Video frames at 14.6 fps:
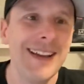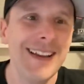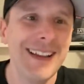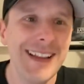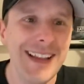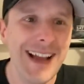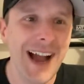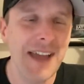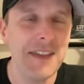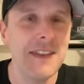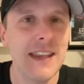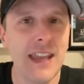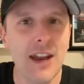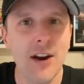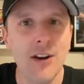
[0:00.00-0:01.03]
I think
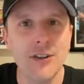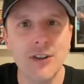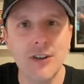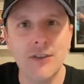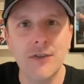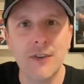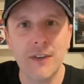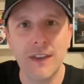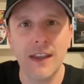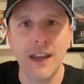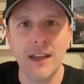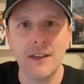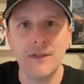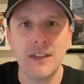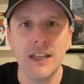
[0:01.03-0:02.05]
the character for the
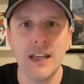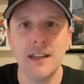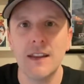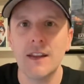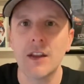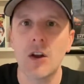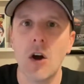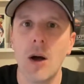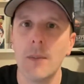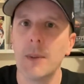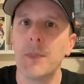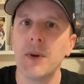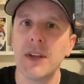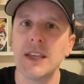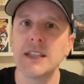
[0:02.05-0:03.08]
NFT and then the comic
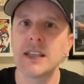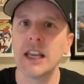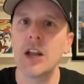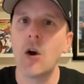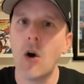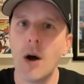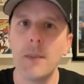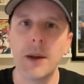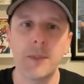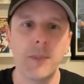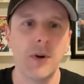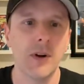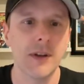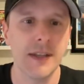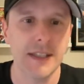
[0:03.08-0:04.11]
book is a comic
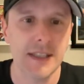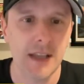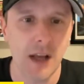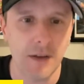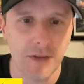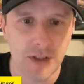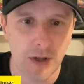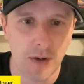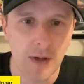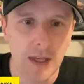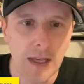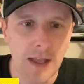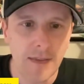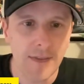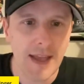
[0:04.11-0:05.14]
book itself. So
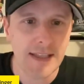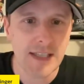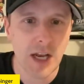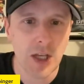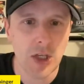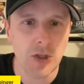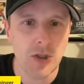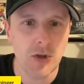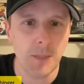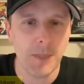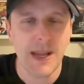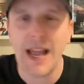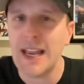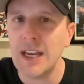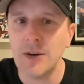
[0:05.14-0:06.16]
that's how you do it.
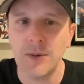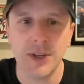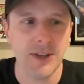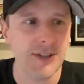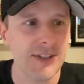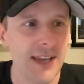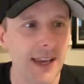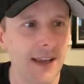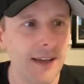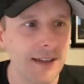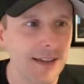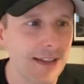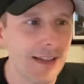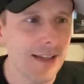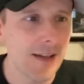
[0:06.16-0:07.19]
But I hear what you're saying.
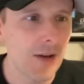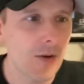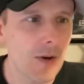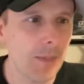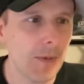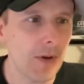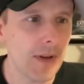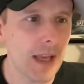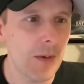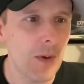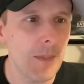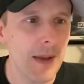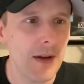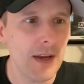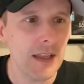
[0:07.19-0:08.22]
Crypto King, we
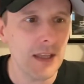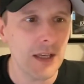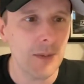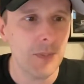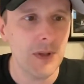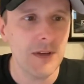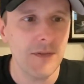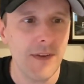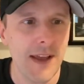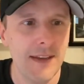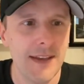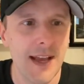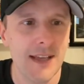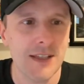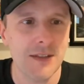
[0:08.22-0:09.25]
better get the complete
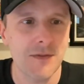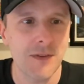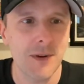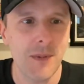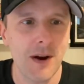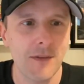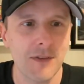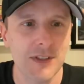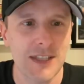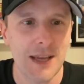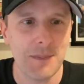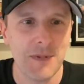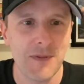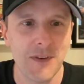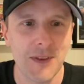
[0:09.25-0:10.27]
Fantastic Four Marvel
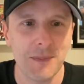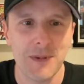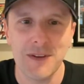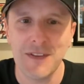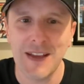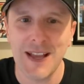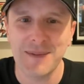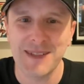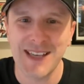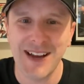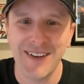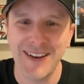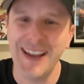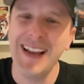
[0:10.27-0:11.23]
set before the movie comes out.